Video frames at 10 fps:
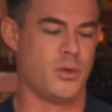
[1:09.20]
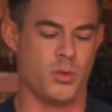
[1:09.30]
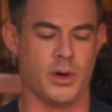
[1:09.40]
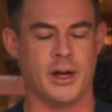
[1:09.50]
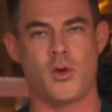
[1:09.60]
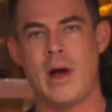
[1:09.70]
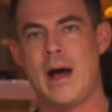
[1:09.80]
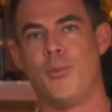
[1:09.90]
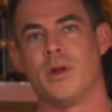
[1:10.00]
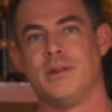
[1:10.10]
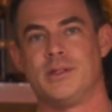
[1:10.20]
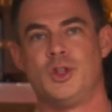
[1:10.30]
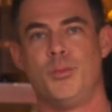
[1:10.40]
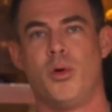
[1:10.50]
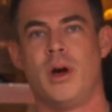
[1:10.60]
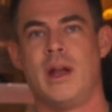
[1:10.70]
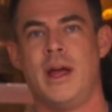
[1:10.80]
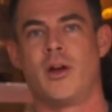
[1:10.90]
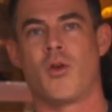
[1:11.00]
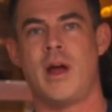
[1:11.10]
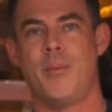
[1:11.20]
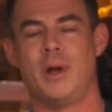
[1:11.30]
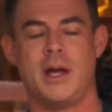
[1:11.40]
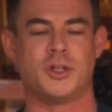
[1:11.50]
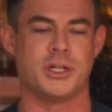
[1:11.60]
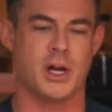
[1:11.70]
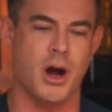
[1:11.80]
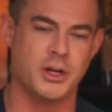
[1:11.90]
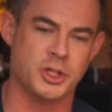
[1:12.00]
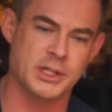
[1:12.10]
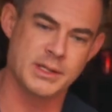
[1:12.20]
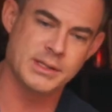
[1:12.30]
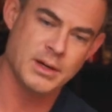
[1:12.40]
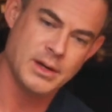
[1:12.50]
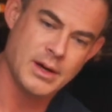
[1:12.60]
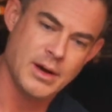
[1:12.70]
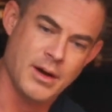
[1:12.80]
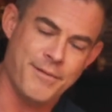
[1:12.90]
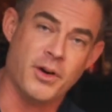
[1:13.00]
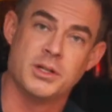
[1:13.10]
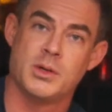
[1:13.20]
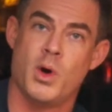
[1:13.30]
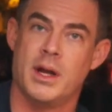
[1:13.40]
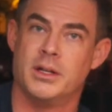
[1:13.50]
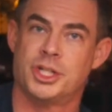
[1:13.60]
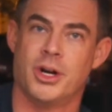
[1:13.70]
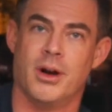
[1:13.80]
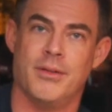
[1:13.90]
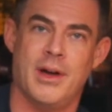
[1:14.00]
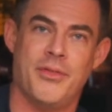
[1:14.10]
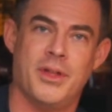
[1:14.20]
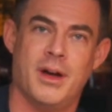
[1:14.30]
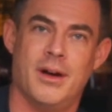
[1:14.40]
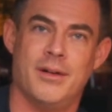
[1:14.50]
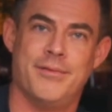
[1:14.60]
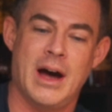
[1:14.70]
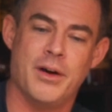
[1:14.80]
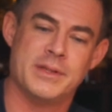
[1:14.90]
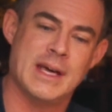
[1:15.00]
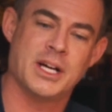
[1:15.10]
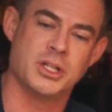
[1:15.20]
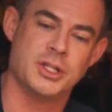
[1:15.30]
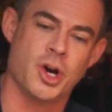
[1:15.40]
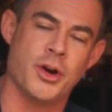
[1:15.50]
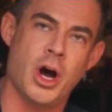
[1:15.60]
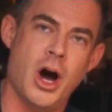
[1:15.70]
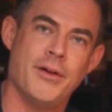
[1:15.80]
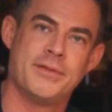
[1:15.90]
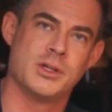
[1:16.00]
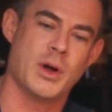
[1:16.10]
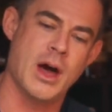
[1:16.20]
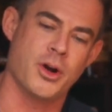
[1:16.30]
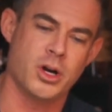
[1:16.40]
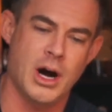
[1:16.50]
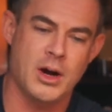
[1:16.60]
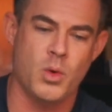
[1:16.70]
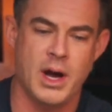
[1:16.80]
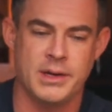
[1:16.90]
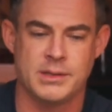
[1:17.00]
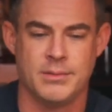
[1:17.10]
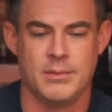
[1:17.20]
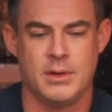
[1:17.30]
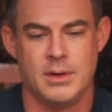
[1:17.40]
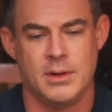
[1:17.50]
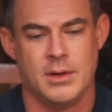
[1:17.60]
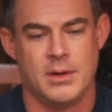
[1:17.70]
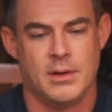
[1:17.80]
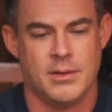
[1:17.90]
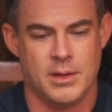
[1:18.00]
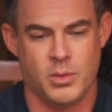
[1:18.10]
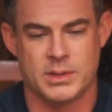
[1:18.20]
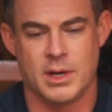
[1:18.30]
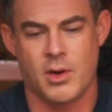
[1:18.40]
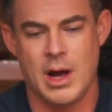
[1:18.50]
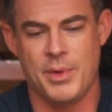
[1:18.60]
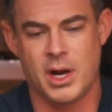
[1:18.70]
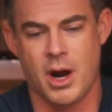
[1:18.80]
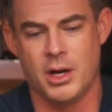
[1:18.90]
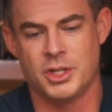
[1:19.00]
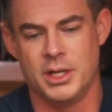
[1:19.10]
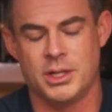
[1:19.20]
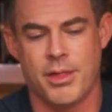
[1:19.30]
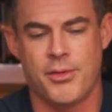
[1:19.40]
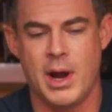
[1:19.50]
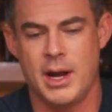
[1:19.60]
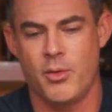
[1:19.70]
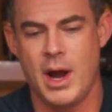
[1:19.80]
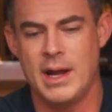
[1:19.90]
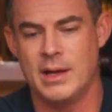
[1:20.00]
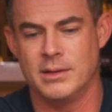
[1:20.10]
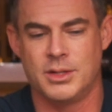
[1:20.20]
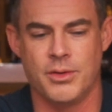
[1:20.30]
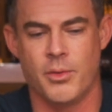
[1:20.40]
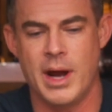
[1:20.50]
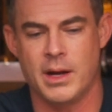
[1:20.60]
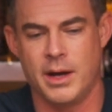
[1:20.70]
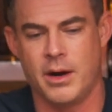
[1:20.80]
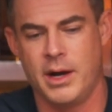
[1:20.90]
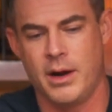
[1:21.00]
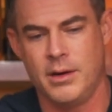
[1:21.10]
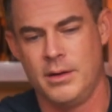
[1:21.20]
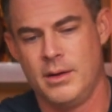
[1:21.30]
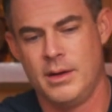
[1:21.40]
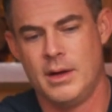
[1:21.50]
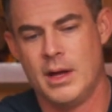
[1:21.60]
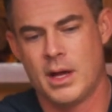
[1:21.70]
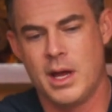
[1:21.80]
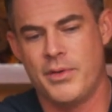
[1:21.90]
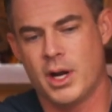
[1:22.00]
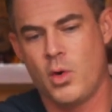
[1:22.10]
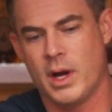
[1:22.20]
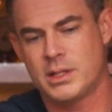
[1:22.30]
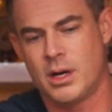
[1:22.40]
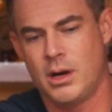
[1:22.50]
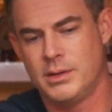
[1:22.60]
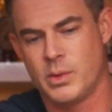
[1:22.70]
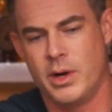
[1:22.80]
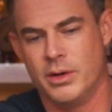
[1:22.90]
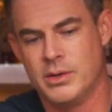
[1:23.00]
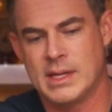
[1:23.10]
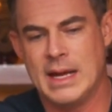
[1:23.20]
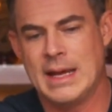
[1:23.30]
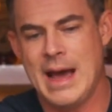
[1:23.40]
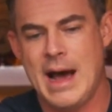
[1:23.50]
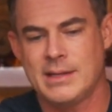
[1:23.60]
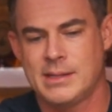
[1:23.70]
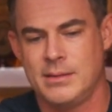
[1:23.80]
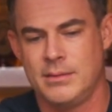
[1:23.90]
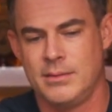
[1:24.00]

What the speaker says: we're going to grab one of these 2.8 gram nitrogen cartridges. First, you want to ensure that the valve is actually turned off, so counterclockwise. And we're just going to grab the cartridge and thread it right into the regulator here. Give it a quick turn so we don't lose any gas.